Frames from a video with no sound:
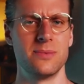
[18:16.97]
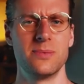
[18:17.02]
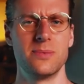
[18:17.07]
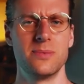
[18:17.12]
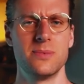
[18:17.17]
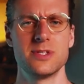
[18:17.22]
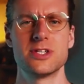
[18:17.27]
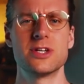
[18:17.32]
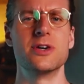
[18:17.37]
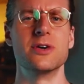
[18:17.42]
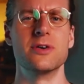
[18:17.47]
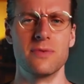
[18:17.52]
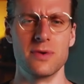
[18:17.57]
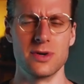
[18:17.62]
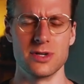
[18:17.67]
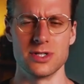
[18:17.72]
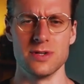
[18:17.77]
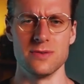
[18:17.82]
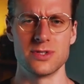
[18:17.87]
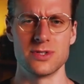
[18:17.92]
What's a good
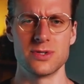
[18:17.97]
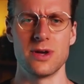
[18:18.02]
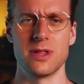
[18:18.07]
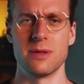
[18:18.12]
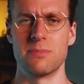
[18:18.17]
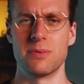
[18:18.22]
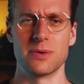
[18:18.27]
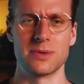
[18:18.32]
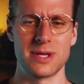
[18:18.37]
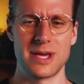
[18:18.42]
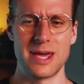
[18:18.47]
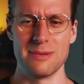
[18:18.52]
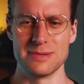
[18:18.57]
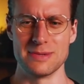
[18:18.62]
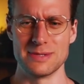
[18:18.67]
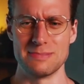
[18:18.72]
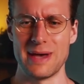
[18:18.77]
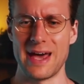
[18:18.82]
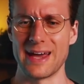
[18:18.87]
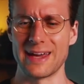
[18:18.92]
version of straw that broke the
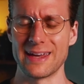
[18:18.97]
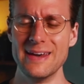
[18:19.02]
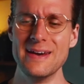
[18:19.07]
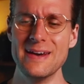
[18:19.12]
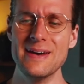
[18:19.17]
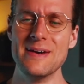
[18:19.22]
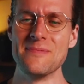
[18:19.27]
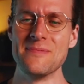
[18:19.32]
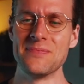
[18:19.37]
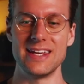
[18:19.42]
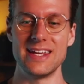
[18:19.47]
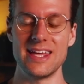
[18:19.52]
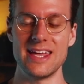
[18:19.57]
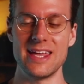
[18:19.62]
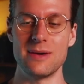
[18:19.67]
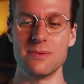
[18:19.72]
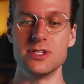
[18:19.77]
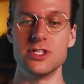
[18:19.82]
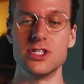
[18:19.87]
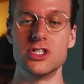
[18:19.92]
camel's back?
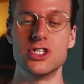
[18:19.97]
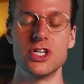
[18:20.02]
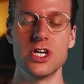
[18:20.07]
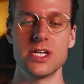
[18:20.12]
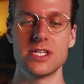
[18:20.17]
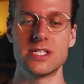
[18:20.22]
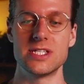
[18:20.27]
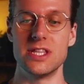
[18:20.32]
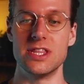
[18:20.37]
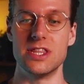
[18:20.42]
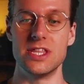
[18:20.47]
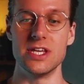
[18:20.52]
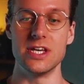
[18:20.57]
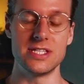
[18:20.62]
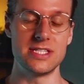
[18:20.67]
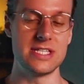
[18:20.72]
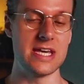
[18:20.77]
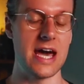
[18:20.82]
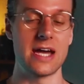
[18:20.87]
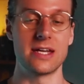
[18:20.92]
It was just the
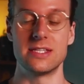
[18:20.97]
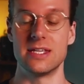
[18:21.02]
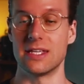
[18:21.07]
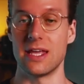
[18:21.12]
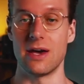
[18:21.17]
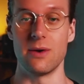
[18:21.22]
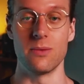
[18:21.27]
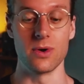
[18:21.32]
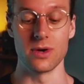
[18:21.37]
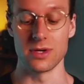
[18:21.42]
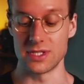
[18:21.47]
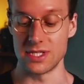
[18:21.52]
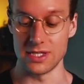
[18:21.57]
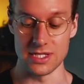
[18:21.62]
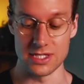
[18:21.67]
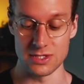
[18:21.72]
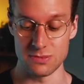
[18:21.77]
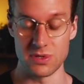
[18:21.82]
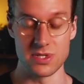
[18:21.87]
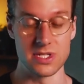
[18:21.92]
tactic that worked in
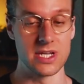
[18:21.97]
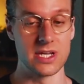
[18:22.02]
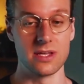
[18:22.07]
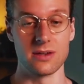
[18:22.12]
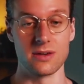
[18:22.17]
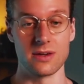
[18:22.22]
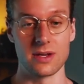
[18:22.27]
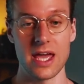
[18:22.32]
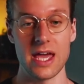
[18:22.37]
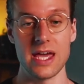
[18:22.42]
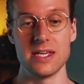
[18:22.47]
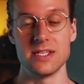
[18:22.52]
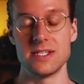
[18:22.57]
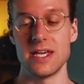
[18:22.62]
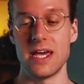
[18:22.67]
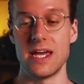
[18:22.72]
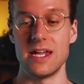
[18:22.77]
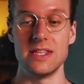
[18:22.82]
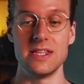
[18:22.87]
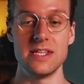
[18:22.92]
this particular case.
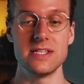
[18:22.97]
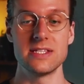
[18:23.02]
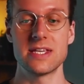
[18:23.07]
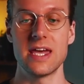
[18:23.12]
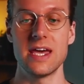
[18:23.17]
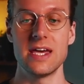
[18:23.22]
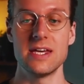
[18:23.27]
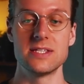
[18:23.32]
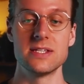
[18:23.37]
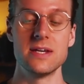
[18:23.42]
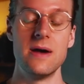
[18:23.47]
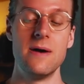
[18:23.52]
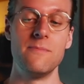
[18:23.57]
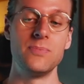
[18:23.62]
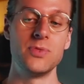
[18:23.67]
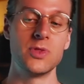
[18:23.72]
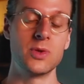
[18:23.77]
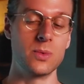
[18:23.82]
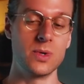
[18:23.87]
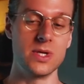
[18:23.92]
And in this case,
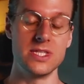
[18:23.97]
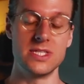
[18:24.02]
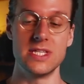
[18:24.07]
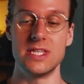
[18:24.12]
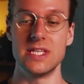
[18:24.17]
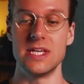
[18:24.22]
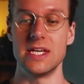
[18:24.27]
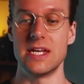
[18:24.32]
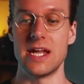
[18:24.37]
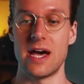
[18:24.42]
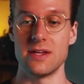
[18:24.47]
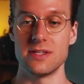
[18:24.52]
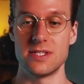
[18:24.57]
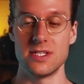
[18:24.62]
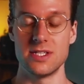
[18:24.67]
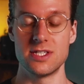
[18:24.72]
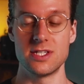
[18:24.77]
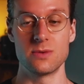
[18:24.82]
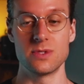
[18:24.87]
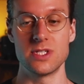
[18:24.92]
when he did the
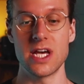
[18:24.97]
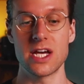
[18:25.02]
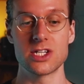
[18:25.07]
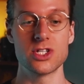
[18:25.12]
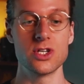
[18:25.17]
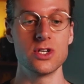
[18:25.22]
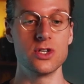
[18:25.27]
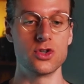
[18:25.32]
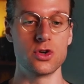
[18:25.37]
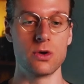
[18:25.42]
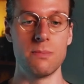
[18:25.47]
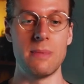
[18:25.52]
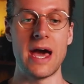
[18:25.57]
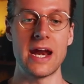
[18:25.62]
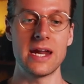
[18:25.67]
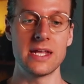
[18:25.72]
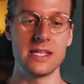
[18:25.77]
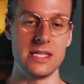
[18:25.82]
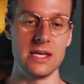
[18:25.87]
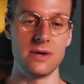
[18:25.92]
analysis, there was actually a
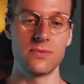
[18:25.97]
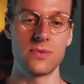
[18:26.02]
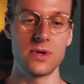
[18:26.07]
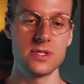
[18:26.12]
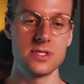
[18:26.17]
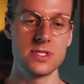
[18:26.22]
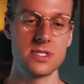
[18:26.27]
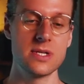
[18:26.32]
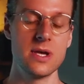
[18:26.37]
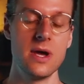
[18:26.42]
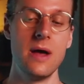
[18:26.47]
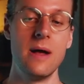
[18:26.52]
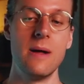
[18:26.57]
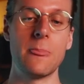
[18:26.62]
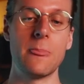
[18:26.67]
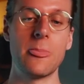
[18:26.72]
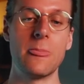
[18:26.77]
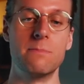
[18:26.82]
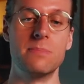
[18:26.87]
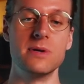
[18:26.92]
dramatic difference
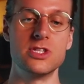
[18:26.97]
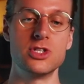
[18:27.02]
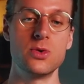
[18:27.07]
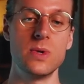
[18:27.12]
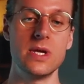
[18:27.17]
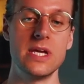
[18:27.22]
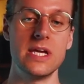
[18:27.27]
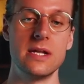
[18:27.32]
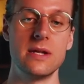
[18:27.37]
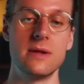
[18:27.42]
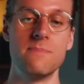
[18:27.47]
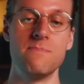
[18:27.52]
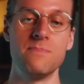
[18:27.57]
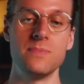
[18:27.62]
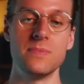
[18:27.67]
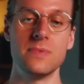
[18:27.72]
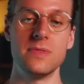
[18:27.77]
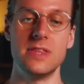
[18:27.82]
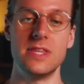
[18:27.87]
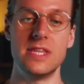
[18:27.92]
between
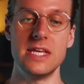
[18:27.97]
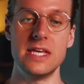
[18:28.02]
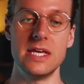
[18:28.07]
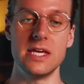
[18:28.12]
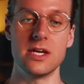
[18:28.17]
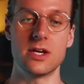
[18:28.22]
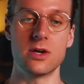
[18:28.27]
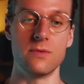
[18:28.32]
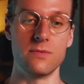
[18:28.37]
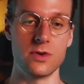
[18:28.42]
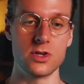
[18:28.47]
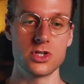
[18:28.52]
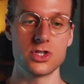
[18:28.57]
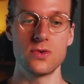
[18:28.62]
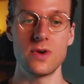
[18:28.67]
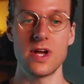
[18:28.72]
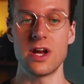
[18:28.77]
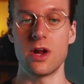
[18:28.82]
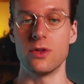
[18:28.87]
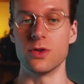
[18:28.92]
the conversion
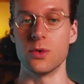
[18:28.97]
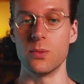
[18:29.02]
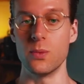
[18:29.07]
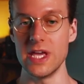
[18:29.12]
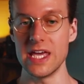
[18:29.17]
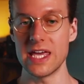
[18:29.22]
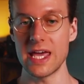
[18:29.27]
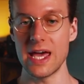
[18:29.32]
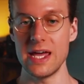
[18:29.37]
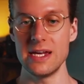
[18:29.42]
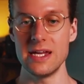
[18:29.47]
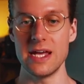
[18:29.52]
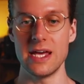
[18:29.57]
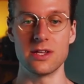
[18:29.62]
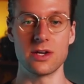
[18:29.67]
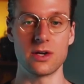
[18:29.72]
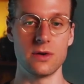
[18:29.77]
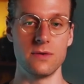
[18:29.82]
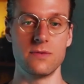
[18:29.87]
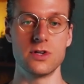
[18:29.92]
rate on the weekend and
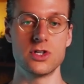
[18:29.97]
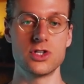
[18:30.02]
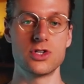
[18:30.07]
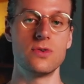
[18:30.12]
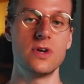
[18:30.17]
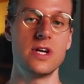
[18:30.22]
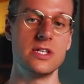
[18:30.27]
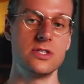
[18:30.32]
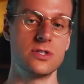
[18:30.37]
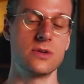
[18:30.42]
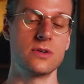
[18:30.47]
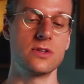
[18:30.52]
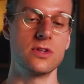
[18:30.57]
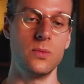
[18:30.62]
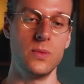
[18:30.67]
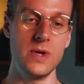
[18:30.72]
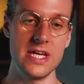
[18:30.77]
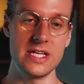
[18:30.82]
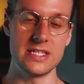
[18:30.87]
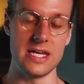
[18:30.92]
the conversion rate during the
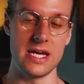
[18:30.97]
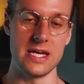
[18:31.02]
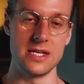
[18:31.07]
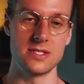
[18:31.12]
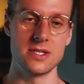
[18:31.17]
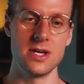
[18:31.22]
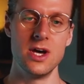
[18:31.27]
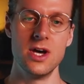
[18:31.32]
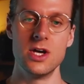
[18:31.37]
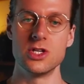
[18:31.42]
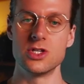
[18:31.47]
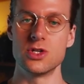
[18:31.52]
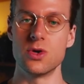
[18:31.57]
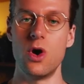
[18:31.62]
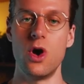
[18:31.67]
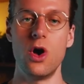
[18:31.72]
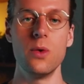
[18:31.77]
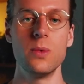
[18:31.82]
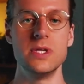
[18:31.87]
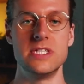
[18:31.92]
weekdays. So
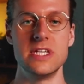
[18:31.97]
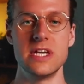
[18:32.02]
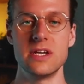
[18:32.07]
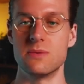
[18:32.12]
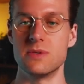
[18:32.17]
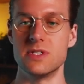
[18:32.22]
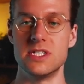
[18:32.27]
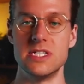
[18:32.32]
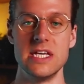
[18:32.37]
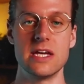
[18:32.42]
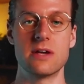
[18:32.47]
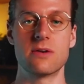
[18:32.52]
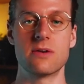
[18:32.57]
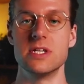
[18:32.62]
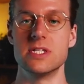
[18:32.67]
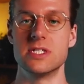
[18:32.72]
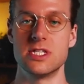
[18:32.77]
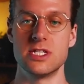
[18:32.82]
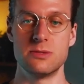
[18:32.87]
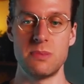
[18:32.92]
all we did was
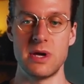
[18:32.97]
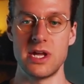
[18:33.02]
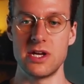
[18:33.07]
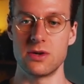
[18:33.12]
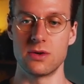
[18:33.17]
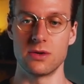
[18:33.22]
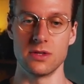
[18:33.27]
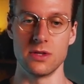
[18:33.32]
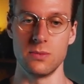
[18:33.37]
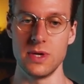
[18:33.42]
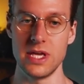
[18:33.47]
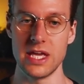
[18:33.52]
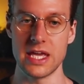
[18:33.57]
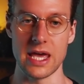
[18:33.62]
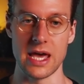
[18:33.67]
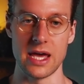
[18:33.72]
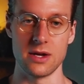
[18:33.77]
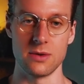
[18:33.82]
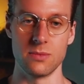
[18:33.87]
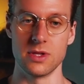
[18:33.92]
decrease the spend during the
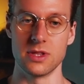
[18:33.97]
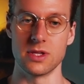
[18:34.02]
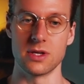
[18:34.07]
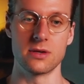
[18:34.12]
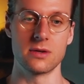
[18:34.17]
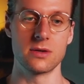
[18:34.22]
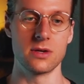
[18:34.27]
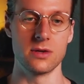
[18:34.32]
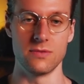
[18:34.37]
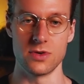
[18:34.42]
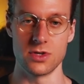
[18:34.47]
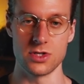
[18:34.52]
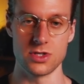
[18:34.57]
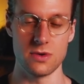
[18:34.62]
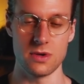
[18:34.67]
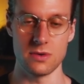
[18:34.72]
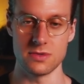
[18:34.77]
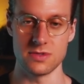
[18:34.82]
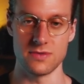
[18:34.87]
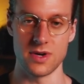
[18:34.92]
weekend when the conversion
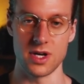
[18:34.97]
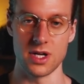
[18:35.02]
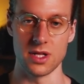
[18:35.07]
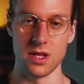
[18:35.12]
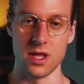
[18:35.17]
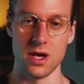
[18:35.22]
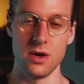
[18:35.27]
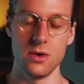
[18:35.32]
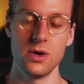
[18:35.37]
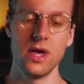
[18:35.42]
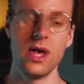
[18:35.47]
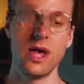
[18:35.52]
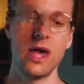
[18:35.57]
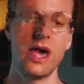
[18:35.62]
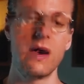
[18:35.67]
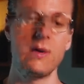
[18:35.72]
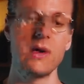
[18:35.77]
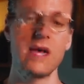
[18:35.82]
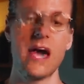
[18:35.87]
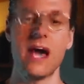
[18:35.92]
rate was very low,
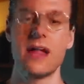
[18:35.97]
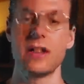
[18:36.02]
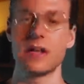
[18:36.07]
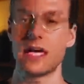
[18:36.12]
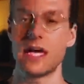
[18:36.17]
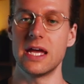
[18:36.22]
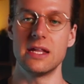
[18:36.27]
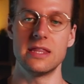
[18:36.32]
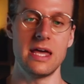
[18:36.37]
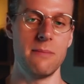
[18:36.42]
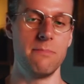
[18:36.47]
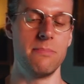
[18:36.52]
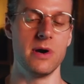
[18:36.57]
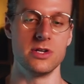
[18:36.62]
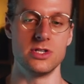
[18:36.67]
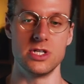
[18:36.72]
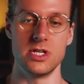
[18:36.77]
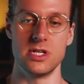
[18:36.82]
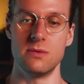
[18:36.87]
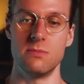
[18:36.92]
and we allocated that
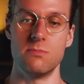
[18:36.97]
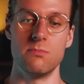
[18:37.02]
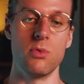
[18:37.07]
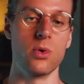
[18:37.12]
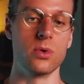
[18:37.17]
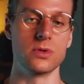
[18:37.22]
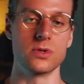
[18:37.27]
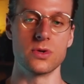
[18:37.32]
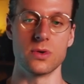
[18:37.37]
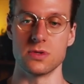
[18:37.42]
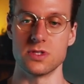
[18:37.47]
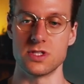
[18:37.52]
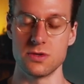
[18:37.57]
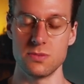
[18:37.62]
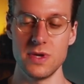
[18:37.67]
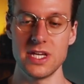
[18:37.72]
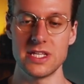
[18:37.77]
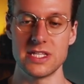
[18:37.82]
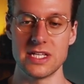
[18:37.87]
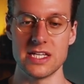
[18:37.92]
budget more towards the
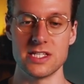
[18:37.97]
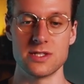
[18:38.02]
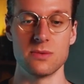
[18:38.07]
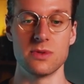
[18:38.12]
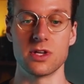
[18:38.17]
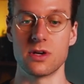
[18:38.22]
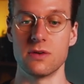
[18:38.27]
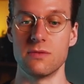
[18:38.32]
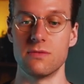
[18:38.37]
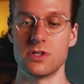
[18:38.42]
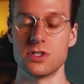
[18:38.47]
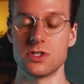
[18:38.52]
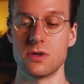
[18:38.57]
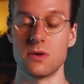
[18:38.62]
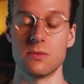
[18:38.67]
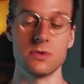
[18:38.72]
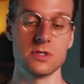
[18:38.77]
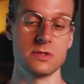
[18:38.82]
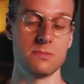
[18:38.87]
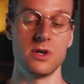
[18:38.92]
weekdays when the conversion
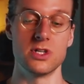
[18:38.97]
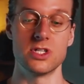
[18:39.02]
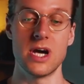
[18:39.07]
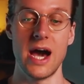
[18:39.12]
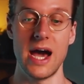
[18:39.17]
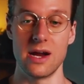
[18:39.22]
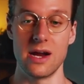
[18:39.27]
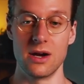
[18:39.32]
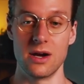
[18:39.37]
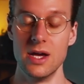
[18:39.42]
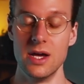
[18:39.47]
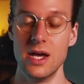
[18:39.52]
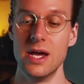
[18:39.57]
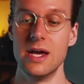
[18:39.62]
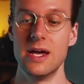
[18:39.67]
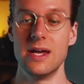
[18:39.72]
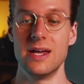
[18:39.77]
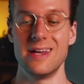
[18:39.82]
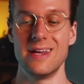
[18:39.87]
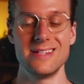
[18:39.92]
rate was much higher.
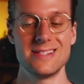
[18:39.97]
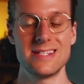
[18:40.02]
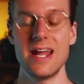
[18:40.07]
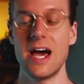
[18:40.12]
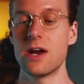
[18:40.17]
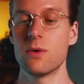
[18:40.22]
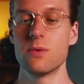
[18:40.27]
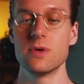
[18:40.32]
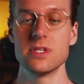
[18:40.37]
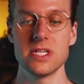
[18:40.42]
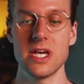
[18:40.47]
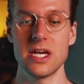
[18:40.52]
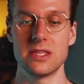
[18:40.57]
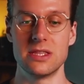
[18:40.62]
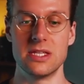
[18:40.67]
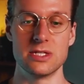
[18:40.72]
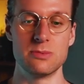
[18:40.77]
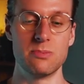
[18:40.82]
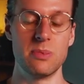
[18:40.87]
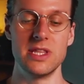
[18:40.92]
It's not always like
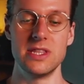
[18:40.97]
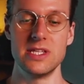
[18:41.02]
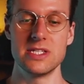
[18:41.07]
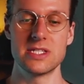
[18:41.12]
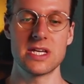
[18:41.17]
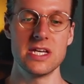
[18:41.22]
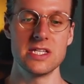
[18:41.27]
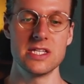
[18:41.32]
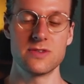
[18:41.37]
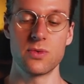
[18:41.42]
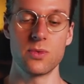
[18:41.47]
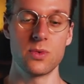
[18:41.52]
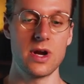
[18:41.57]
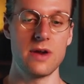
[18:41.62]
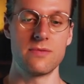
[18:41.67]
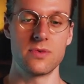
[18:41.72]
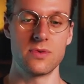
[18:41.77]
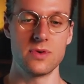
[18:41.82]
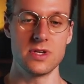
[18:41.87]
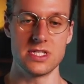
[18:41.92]
this, but in this case, for
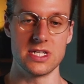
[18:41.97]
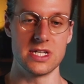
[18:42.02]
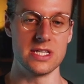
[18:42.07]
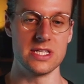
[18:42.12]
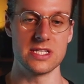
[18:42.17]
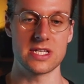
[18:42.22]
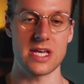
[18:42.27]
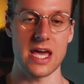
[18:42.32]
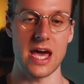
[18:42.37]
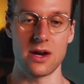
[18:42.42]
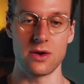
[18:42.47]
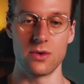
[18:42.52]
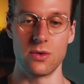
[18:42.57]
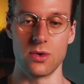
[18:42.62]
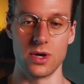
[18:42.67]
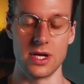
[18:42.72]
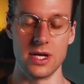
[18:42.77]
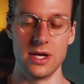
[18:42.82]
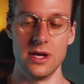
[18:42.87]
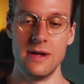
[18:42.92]
whatever reason, in this
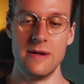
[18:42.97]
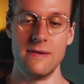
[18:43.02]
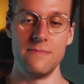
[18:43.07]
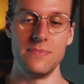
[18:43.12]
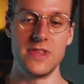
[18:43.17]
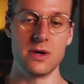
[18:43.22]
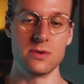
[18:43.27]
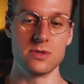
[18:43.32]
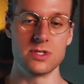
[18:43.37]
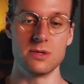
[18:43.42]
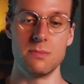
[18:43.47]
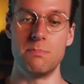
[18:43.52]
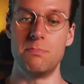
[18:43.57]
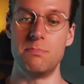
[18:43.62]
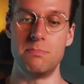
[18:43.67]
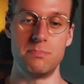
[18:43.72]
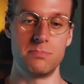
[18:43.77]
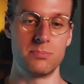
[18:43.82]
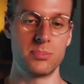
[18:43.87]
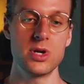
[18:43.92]
category, there was a
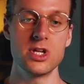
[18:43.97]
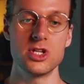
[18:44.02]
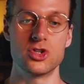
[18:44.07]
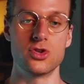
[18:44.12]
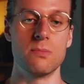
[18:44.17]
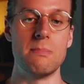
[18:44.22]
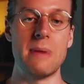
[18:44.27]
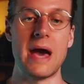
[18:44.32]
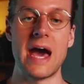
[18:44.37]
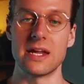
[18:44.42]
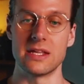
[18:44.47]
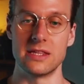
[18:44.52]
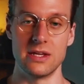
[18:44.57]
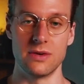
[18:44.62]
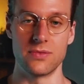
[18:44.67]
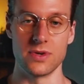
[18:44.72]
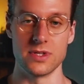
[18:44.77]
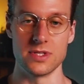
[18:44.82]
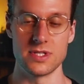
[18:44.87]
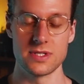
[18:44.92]
pretty dramatic
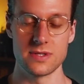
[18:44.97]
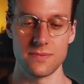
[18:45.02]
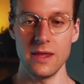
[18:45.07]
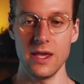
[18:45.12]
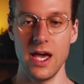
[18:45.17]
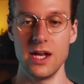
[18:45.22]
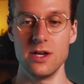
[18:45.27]
difference.